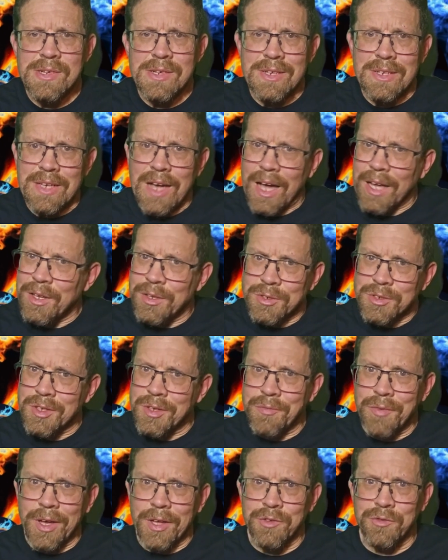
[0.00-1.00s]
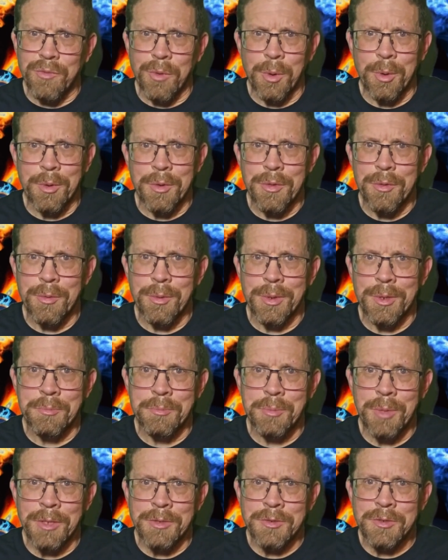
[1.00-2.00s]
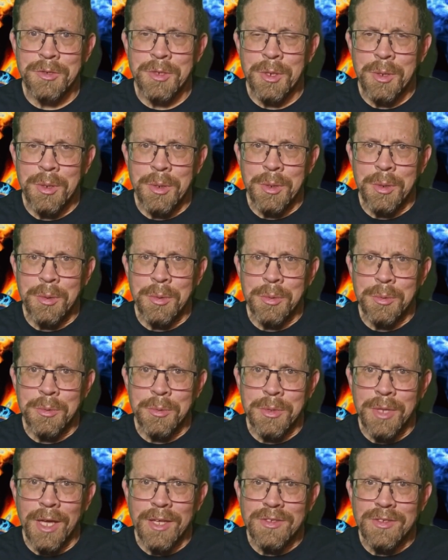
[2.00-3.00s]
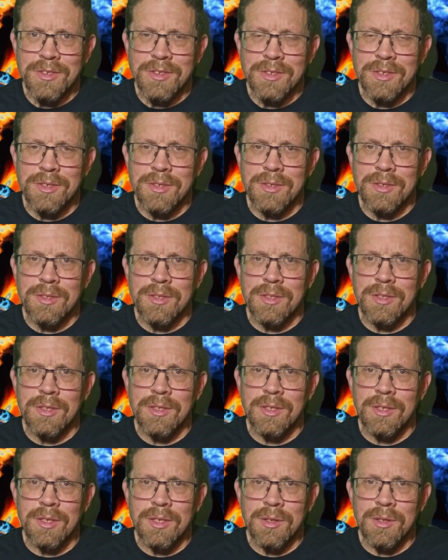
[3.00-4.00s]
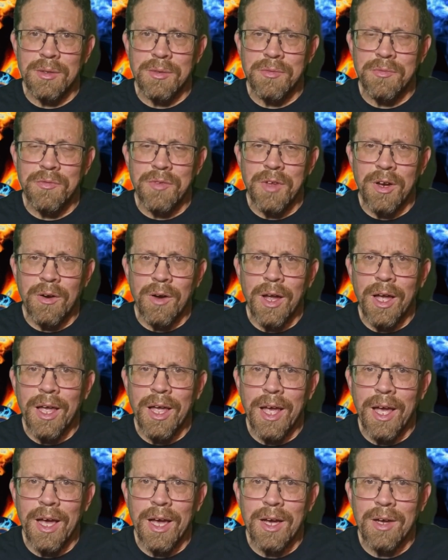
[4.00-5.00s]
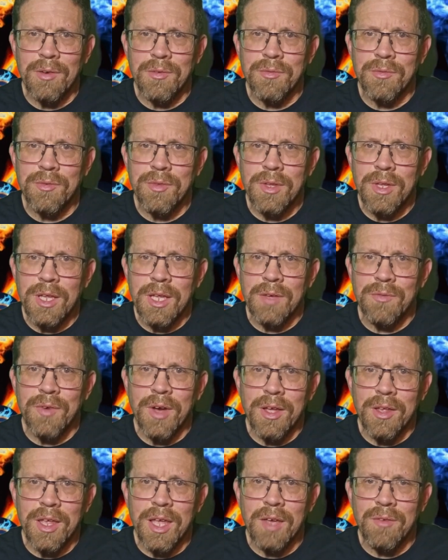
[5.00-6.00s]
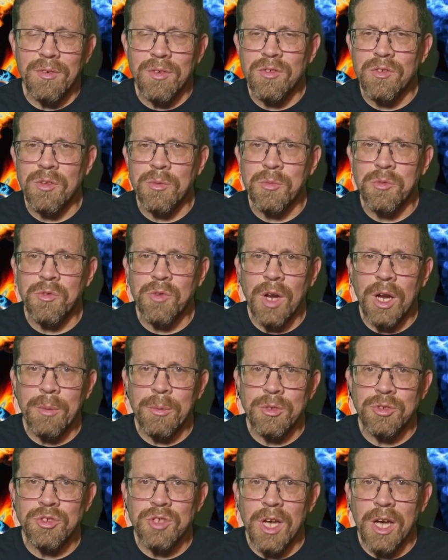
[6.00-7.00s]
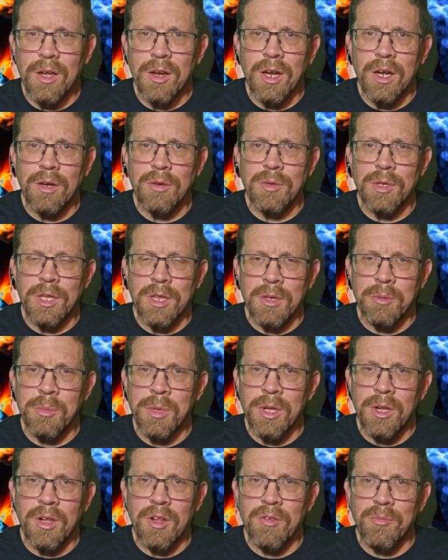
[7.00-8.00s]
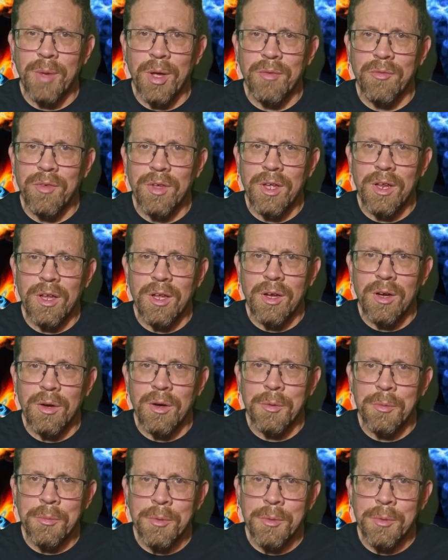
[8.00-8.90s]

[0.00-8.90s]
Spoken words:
I usually fast forward through it. And so that's the fear I have. If I gave a subscriber shout out in the middle of my video,